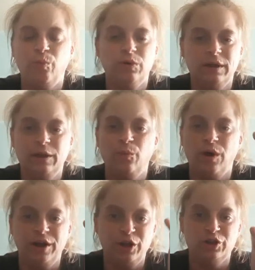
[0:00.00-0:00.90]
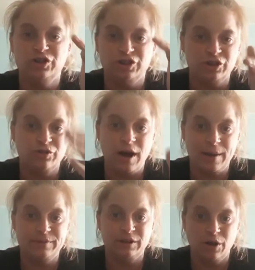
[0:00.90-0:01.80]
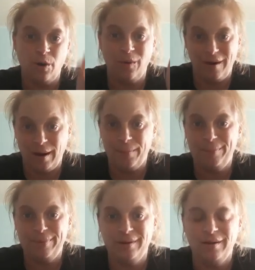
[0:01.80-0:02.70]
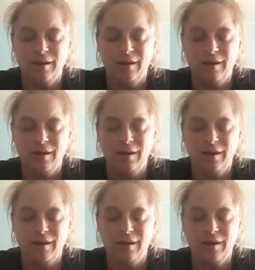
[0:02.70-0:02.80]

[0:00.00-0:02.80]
really want your subscribes to go up.